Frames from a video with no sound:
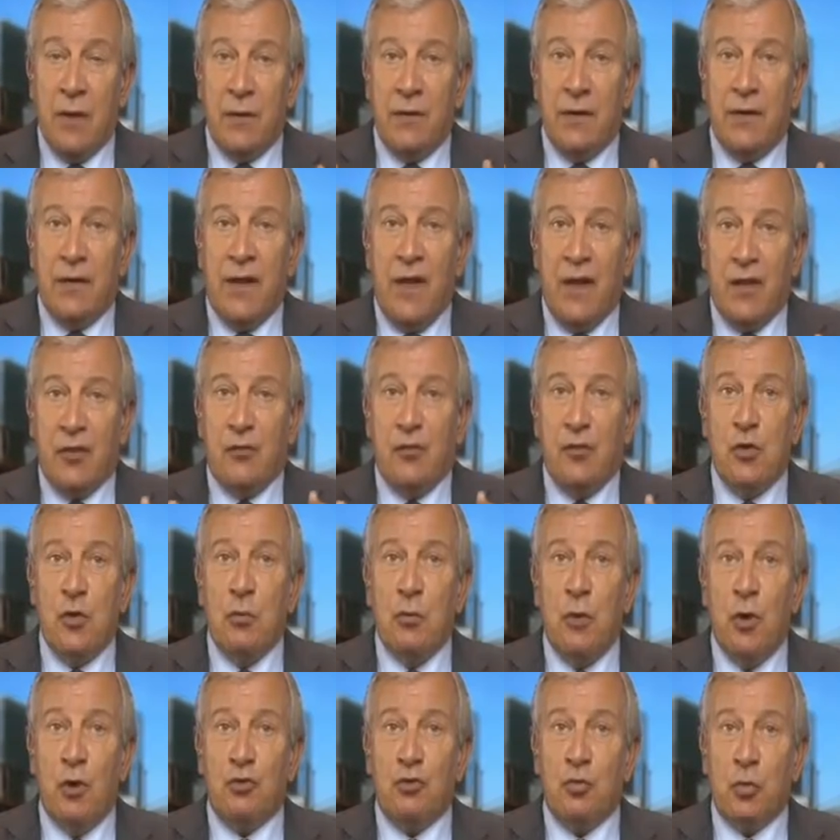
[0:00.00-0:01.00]
The next
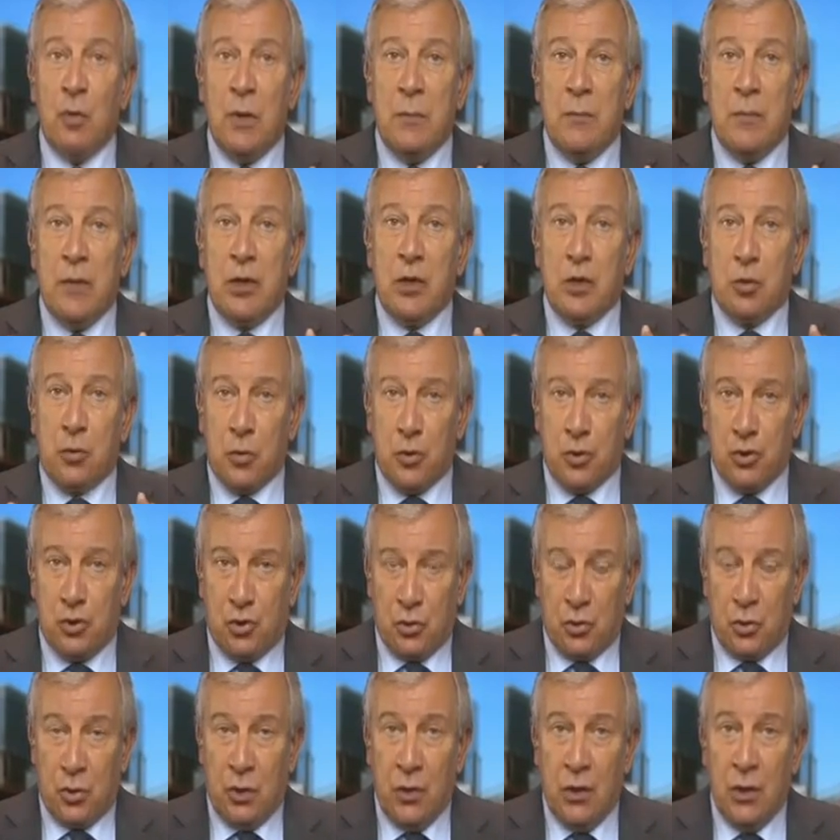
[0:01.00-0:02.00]
few months will be
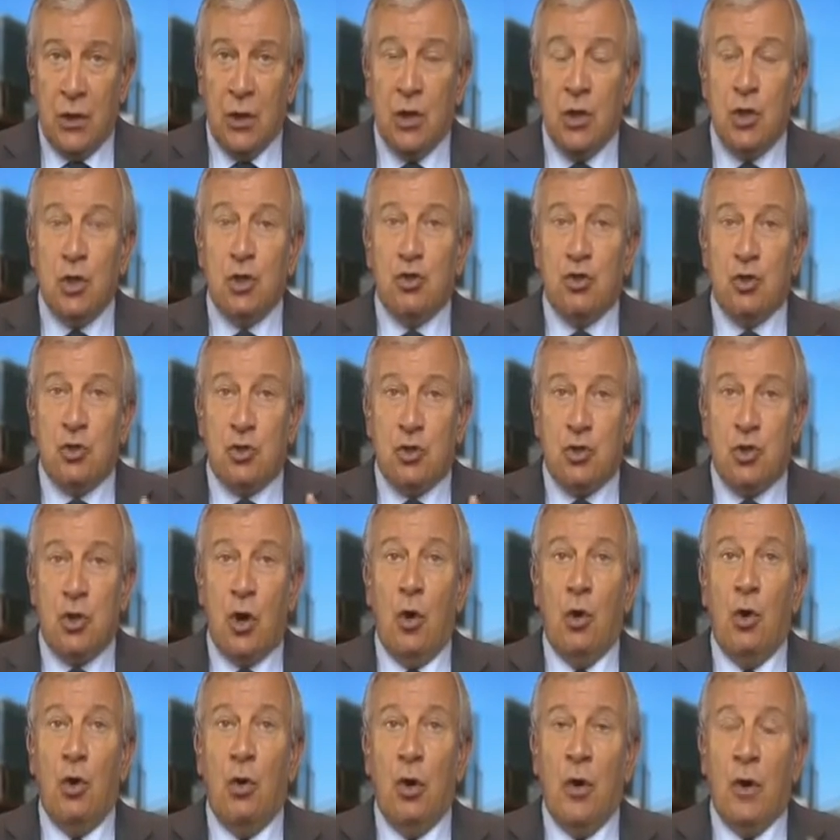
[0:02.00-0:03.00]
crucial to
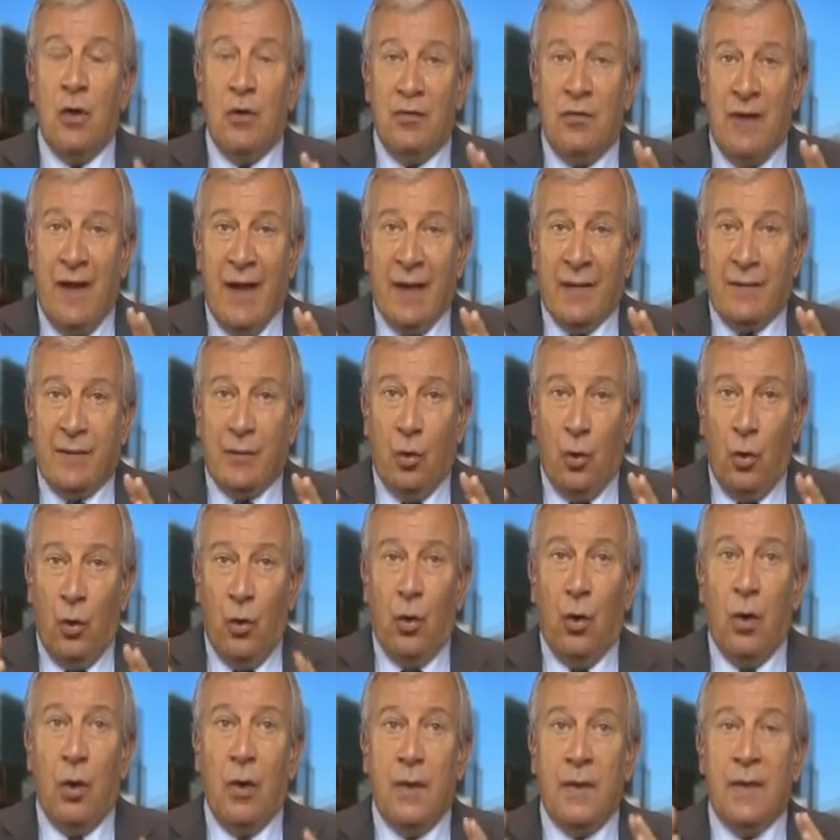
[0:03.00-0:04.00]
show that
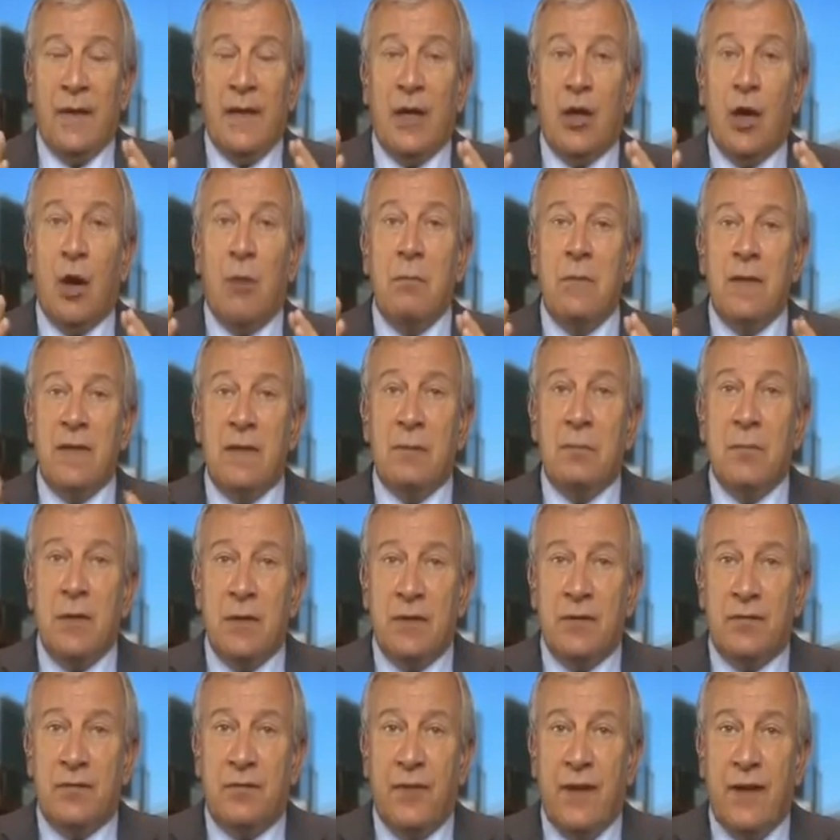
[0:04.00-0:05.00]
all the
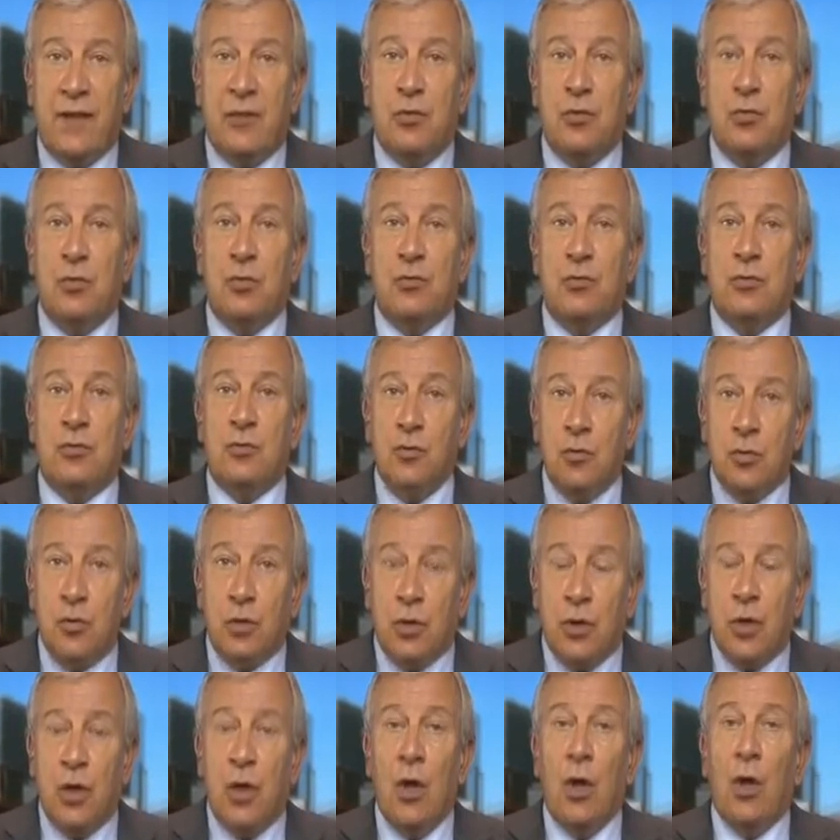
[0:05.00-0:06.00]
commitments that you
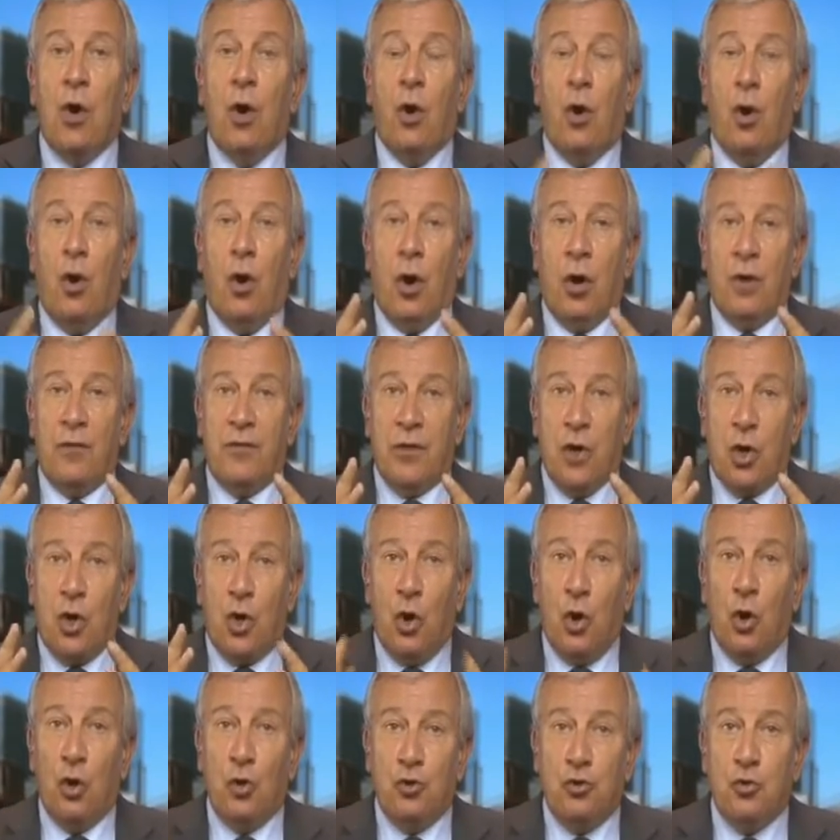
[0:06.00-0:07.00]
took or the
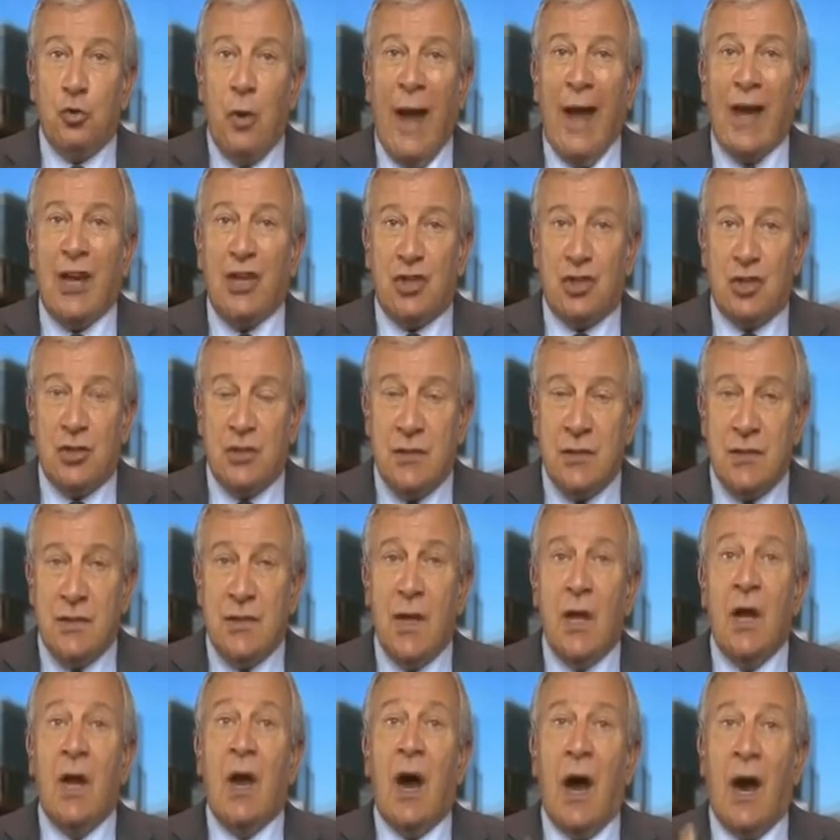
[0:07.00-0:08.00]
call to
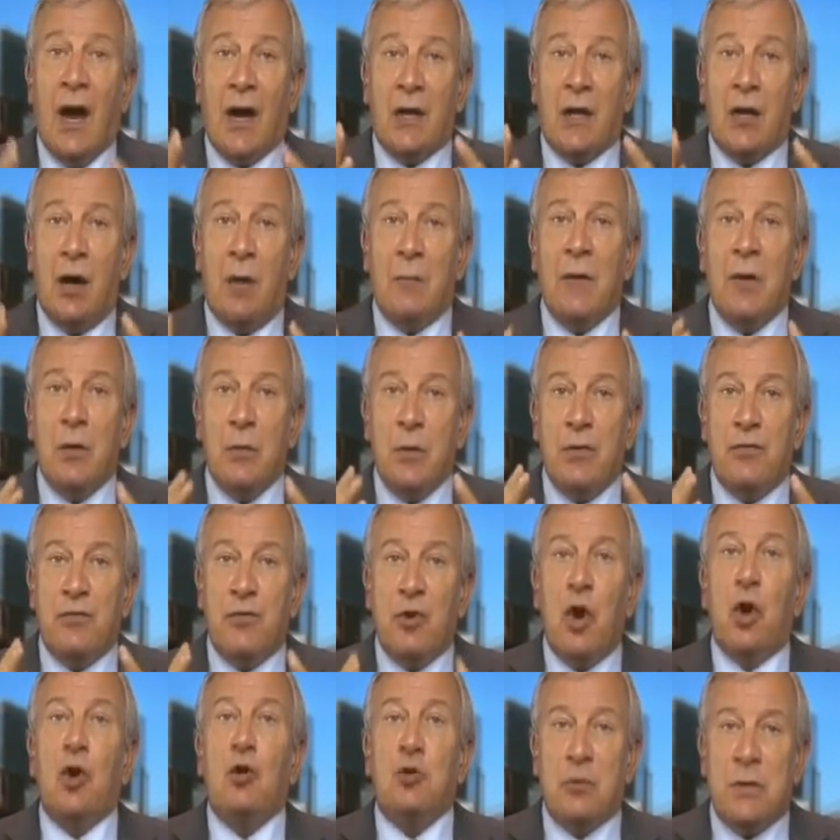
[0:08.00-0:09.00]
actions are coming with
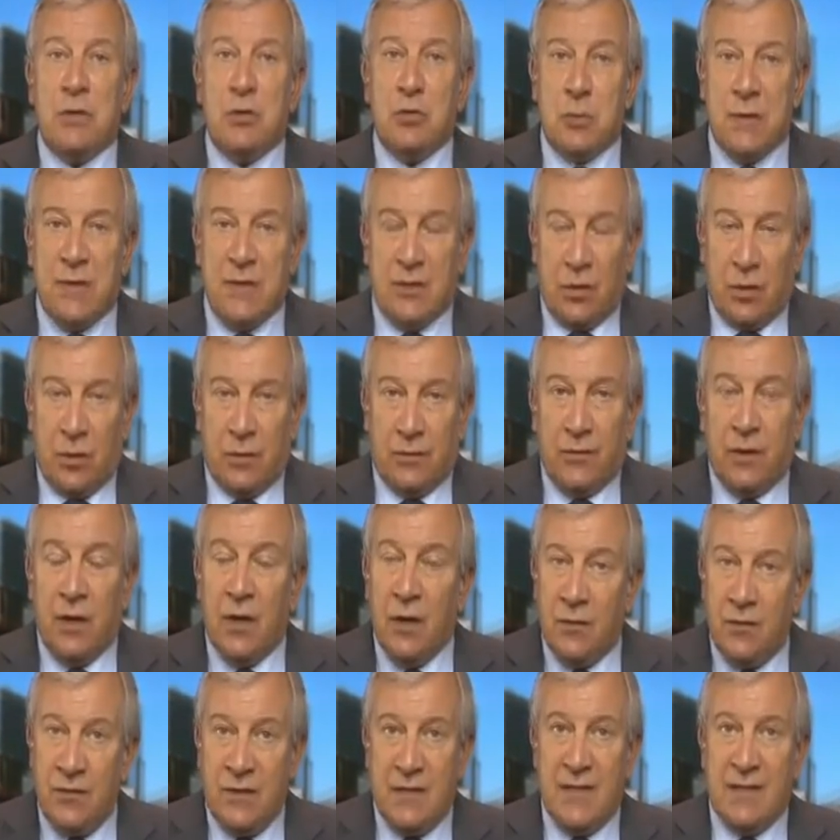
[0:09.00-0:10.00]
concrete results.
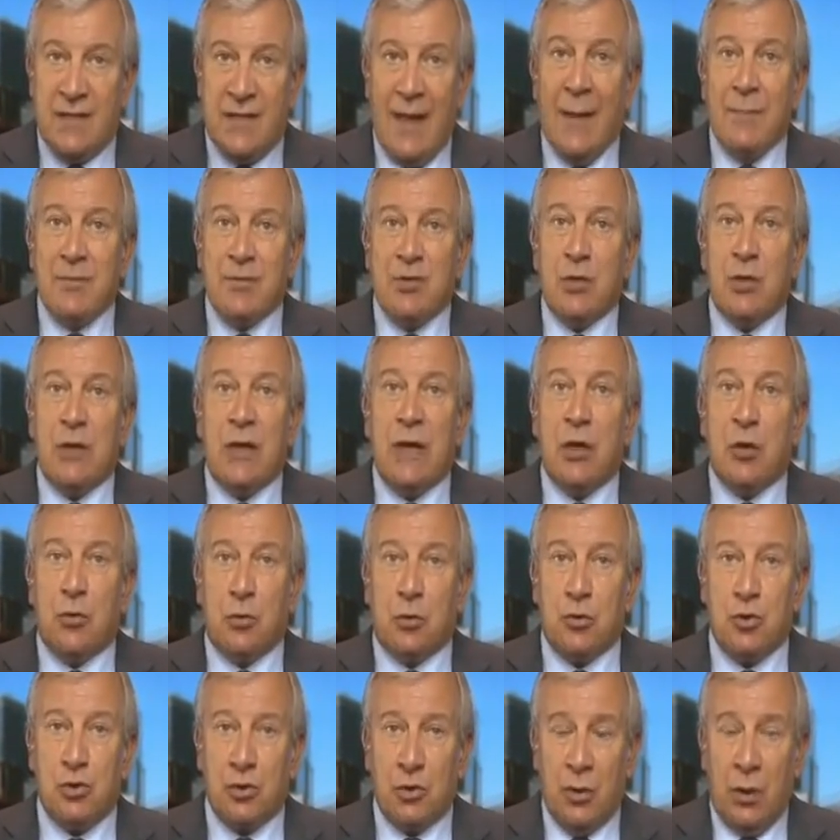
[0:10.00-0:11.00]
This is absolutely
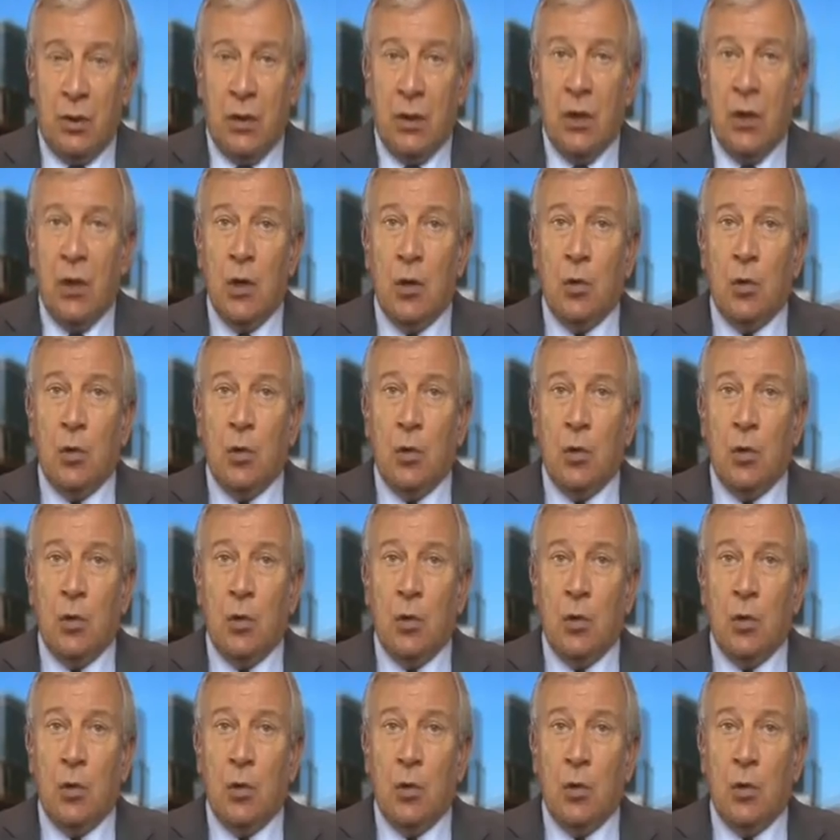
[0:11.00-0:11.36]
crucial.